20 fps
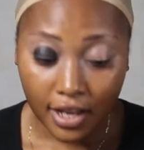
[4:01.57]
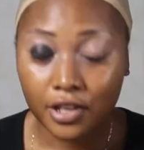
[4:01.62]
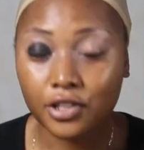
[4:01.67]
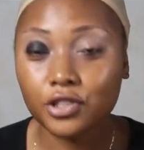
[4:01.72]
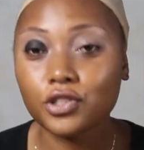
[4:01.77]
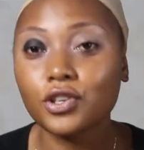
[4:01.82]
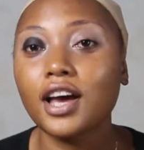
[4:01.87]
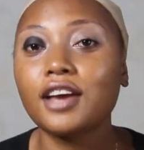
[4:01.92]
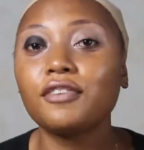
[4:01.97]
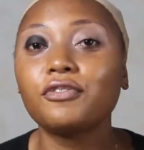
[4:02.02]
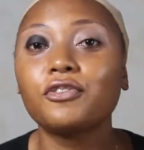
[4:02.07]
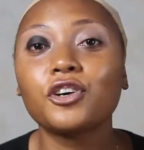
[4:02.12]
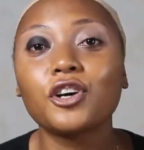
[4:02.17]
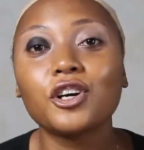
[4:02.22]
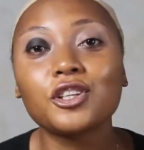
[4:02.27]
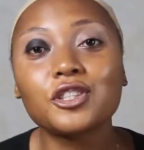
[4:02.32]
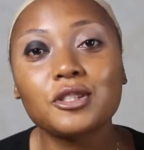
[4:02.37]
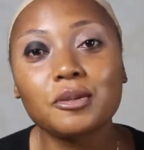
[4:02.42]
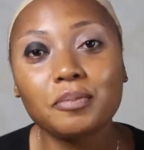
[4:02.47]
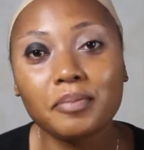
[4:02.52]
So I
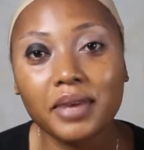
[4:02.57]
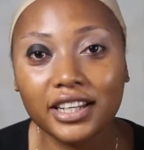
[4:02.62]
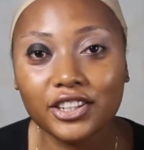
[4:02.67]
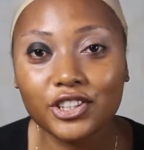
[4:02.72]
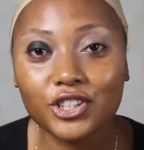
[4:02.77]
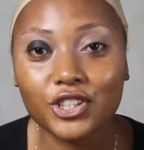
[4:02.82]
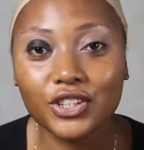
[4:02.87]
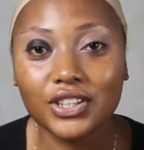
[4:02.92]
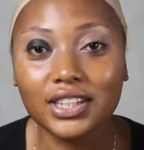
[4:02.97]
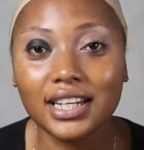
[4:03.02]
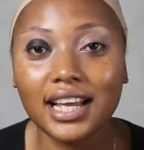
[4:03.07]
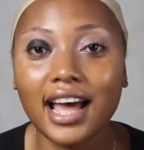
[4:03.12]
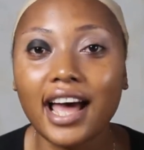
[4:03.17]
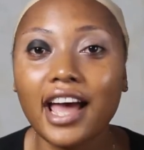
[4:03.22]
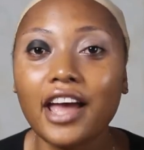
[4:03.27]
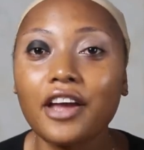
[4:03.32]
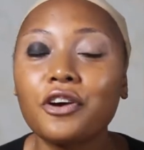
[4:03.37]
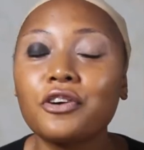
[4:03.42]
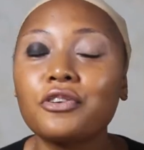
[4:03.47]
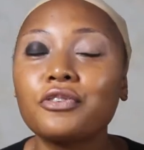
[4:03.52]
forgot to mention,
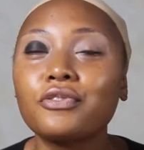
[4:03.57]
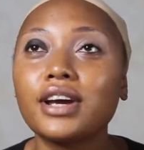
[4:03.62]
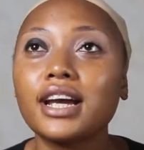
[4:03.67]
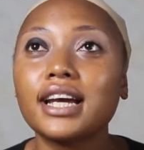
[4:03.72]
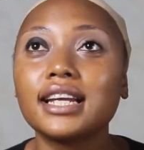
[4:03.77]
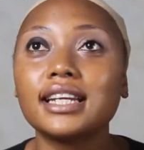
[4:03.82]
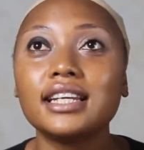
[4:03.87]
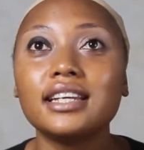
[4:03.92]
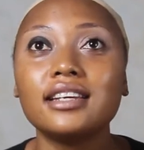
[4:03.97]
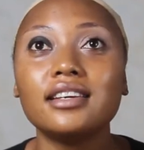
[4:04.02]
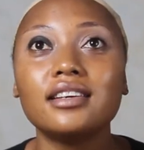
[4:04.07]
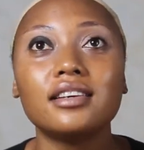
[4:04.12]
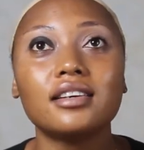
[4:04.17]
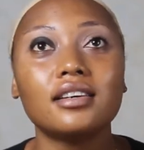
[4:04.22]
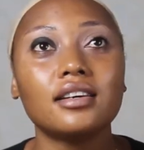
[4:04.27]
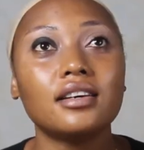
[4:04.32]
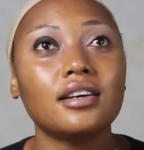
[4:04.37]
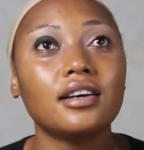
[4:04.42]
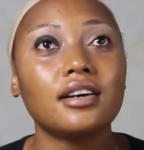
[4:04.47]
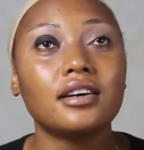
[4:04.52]
I
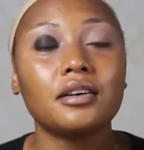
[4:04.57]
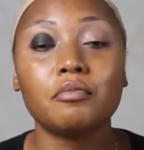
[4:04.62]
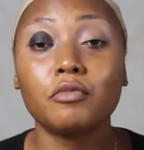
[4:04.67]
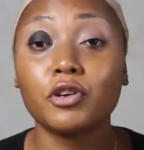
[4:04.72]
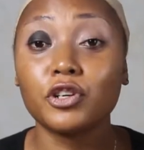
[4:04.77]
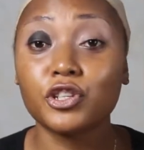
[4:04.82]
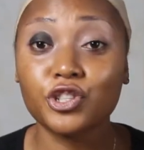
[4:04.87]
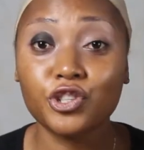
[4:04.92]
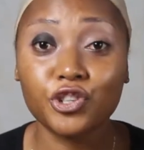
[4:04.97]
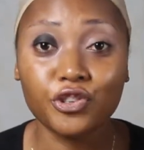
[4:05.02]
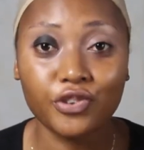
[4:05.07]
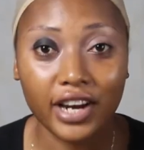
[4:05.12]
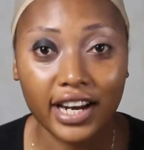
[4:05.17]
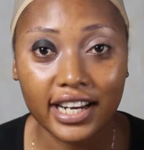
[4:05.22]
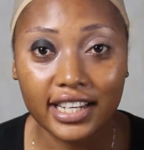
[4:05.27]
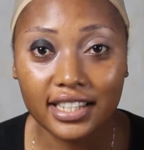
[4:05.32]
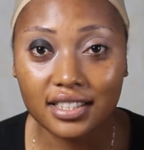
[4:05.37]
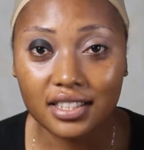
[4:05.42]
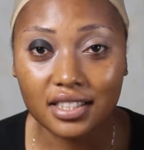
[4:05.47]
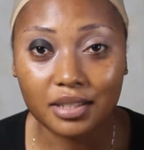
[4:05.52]
already
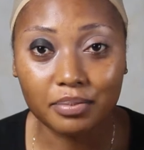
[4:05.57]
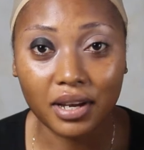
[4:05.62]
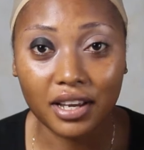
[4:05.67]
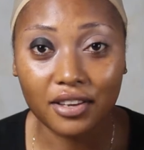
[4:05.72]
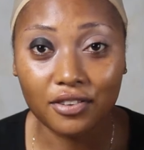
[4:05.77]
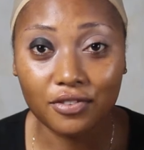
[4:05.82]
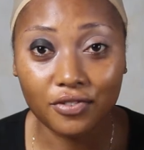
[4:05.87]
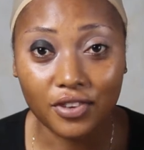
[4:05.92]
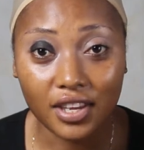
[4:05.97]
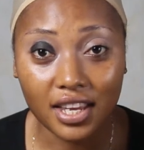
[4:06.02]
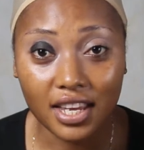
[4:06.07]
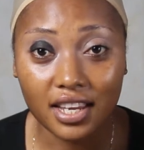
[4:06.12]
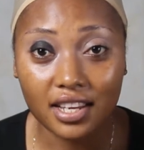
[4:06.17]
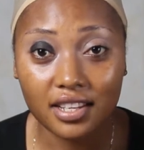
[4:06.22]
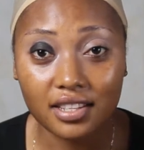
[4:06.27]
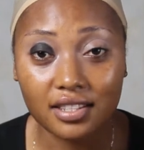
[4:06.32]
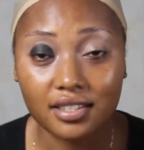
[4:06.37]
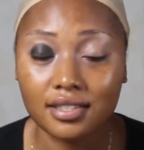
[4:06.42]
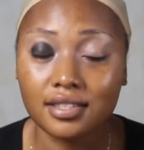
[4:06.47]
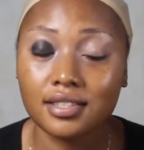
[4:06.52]
moisturized my
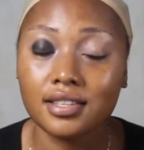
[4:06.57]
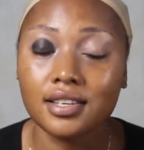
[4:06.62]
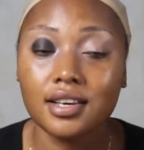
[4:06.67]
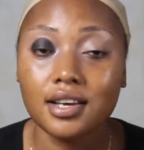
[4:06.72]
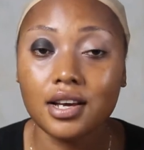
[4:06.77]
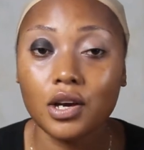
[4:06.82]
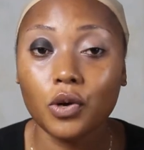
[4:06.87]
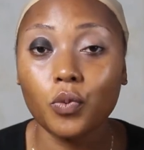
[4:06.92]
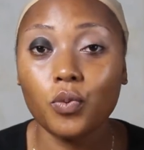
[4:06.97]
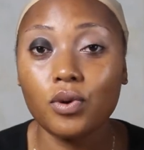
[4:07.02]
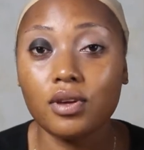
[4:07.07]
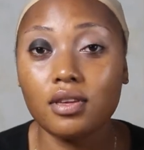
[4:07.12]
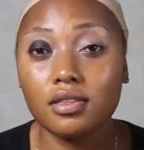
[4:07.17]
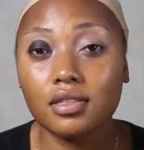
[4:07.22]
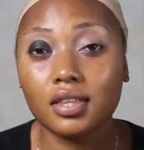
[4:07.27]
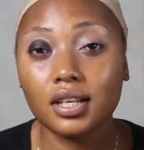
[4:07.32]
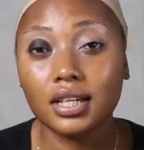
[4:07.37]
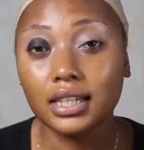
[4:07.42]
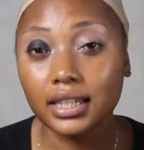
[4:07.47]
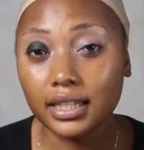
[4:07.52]
face
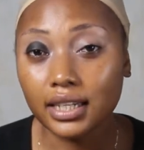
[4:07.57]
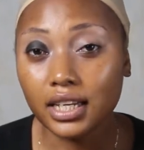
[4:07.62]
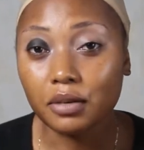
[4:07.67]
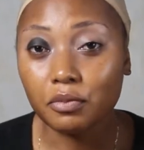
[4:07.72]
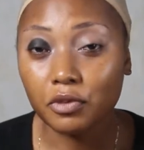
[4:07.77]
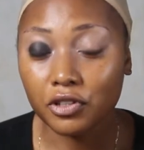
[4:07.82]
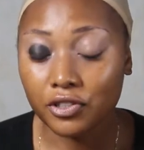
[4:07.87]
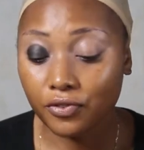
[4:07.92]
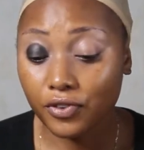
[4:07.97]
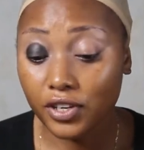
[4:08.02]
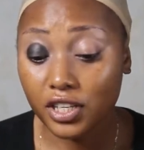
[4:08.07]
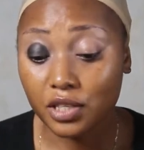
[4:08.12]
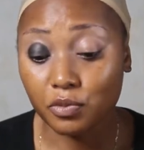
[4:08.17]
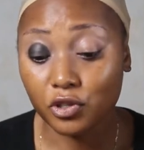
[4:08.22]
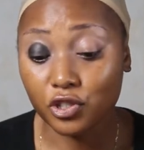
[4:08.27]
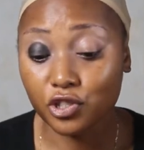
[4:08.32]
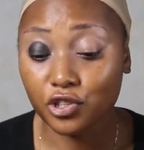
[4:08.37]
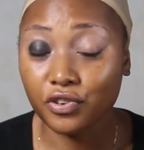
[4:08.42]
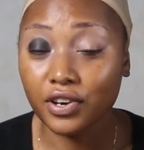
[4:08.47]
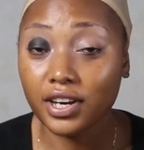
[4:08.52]
with Clinique Face
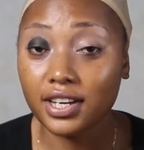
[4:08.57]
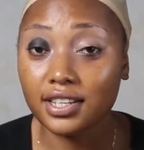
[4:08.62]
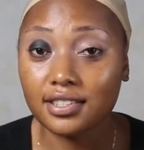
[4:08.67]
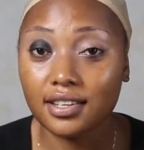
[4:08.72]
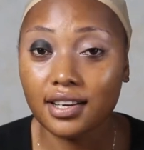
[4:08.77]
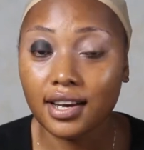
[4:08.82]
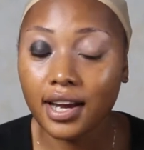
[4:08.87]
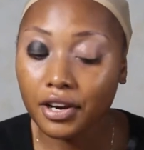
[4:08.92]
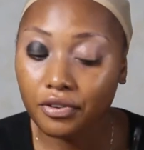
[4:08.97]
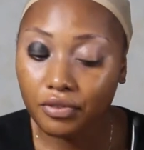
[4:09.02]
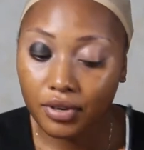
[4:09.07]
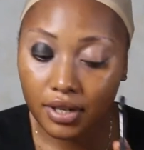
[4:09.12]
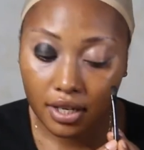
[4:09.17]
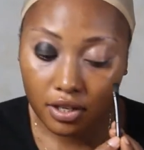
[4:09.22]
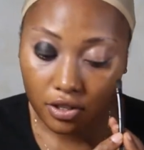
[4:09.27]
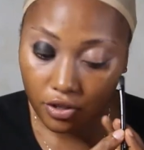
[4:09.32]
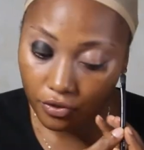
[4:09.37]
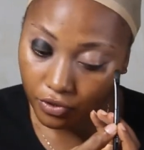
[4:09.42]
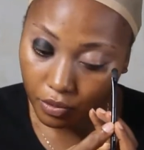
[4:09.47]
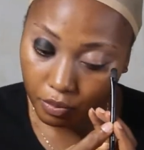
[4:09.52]
Moisturizer. I
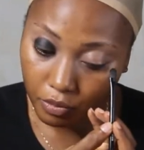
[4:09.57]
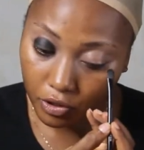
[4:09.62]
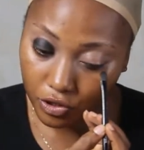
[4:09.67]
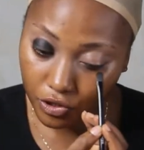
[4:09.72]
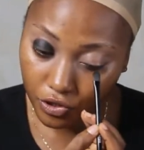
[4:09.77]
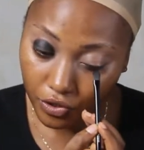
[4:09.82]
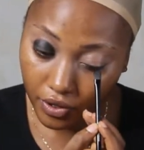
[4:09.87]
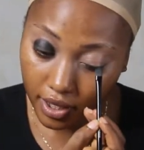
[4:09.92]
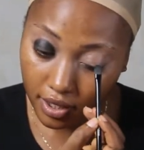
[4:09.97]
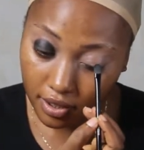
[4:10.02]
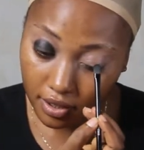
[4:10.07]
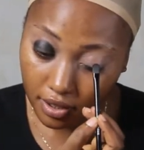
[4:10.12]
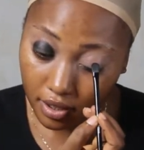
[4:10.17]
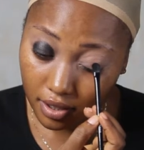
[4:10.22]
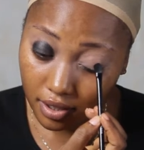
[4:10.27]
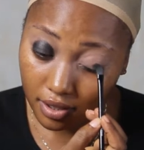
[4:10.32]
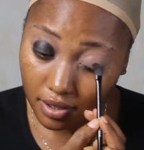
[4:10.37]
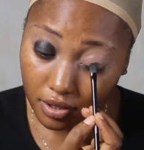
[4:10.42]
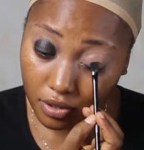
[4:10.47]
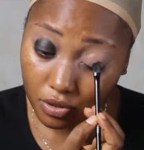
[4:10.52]
really love the moisturizer.
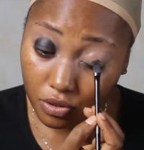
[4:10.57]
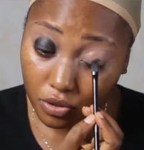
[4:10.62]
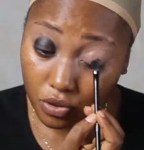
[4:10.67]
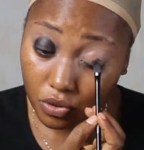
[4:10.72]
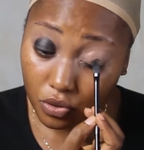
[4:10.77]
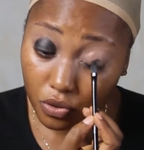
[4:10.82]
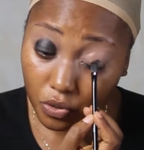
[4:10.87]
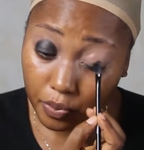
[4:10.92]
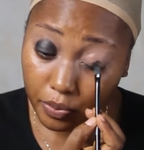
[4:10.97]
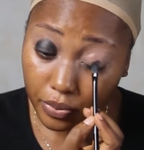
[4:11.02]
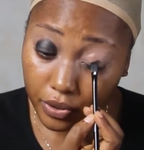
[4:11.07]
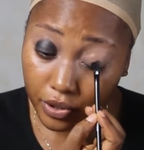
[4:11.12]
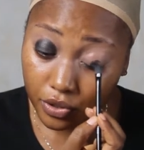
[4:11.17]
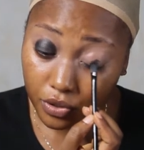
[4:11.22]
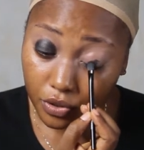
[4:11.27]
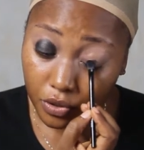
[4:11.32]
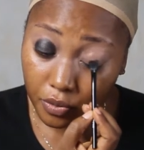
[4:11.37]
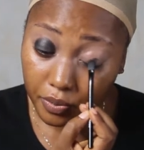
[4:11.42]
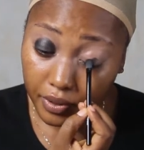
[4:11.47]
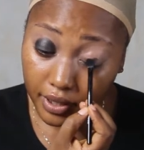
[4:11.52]
It's super,
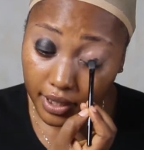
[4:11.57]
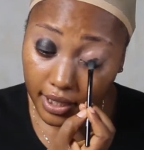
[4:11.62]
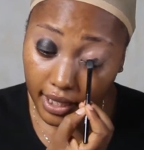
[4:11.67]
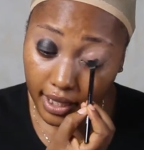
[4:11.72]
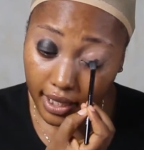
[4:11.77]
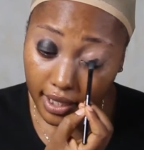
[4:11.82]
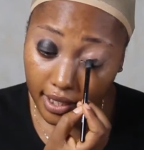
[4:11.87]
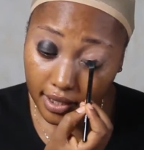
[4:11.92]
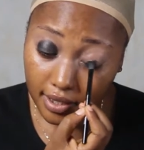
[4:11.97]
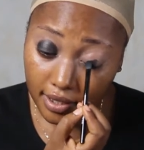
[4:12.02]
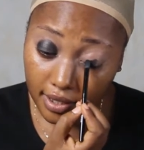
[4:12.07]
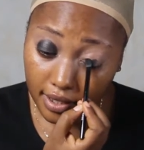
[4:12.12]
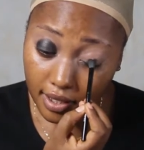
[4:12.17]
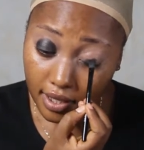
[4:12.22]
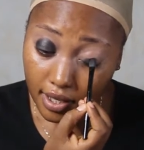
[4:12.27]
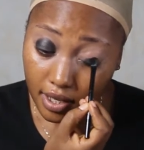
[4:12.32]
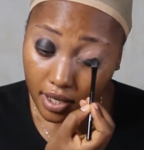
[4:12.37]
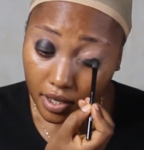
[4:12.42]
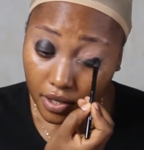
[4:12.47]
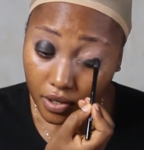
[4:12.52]
super nice.
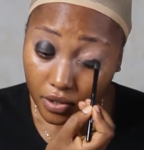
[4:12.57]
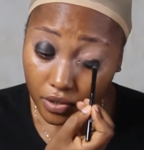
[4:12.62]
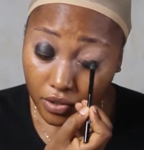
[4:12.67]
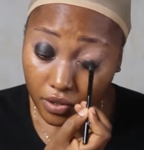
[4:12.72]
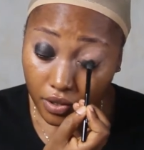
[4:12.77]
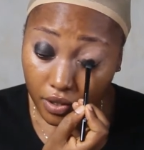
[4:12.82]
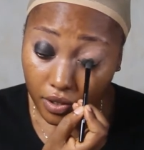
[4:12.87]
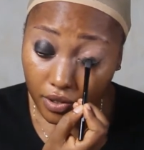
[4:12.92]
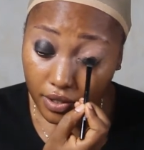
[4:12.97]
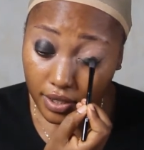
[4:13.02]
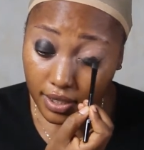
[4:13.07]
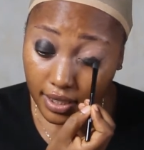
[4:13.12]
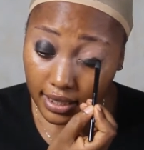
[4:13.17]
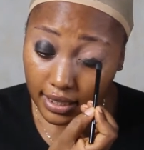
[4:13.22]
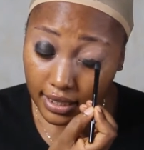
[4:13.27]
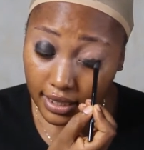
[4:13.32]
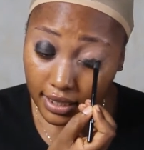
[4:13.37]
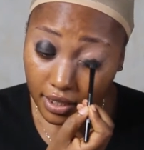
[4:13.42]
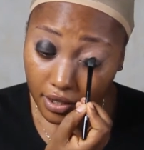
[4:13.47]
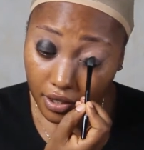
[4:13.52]
So I use
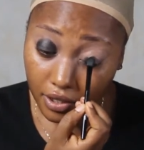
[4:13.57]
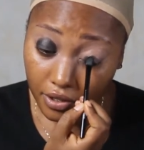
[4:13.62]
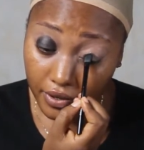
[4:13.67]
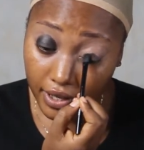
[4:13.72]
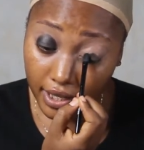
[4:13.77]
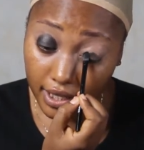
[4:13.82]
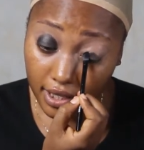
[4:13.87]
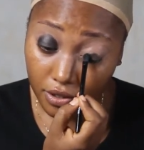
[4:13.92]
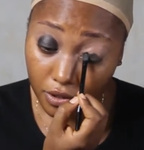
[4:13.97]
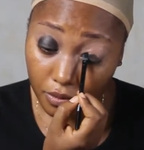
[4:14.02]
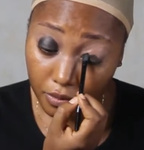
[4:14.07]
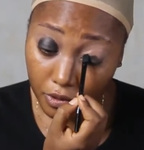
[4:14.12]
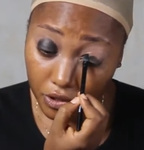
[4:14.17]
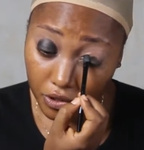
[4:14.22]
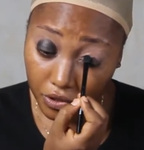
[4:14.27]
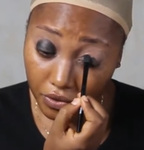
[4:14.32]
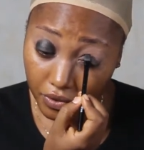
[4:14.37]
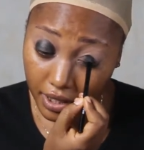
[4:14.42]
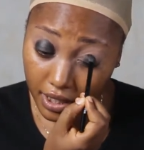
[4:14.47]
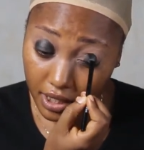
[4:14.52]
Clinique already to
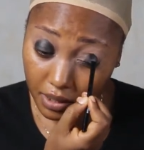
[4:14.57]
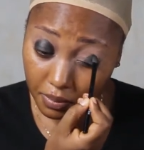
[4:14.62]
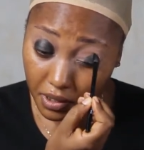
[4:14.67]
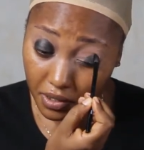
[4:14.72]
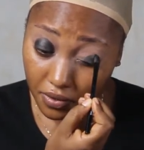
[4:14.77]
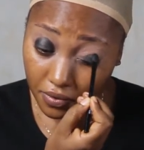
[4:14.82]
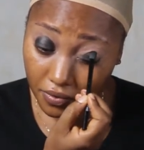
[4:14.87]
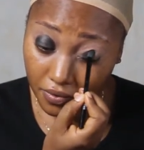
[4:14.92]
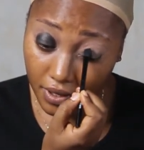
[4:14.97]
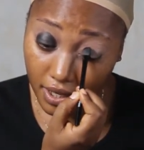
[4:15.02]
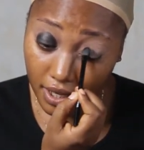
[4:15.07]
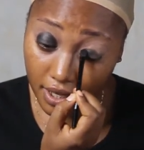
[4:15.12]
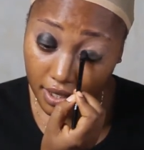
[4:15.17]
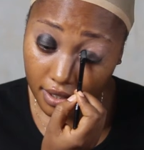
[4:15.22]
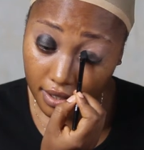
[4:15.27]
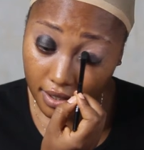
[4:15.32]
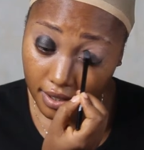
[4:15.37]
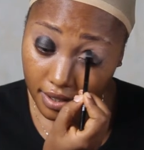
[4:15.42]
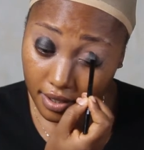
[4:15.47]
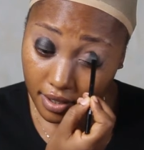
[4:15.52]
moisturize my
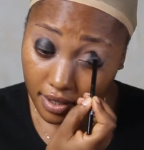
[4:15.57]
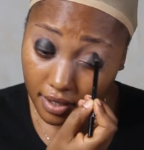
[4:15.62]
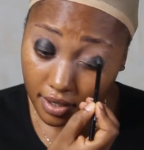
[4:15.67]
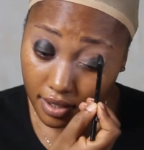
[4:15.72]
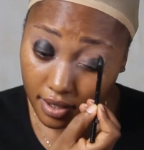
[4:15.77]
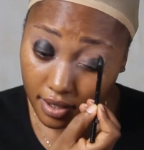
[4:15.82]
face.